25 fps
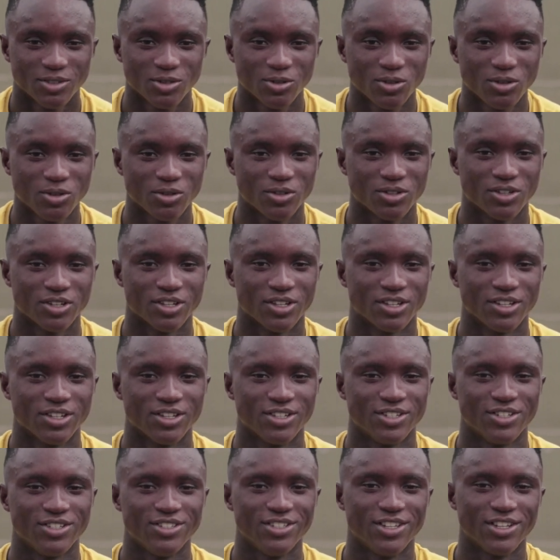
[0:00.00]

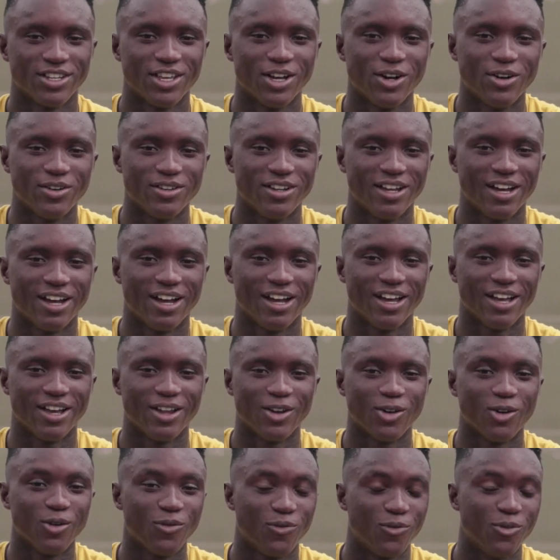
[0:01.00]
No, she's a girl that
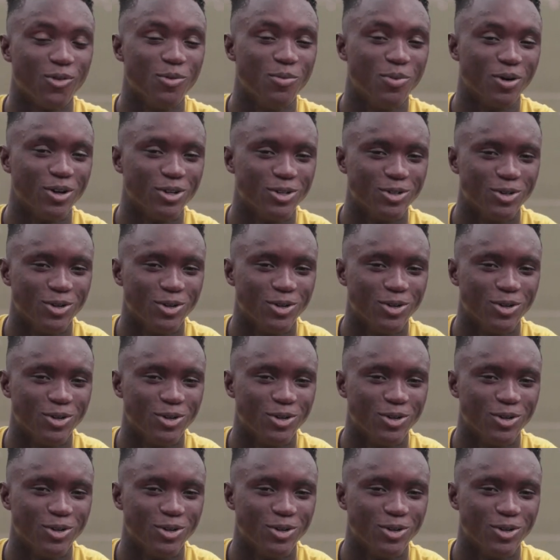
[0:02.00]
I love football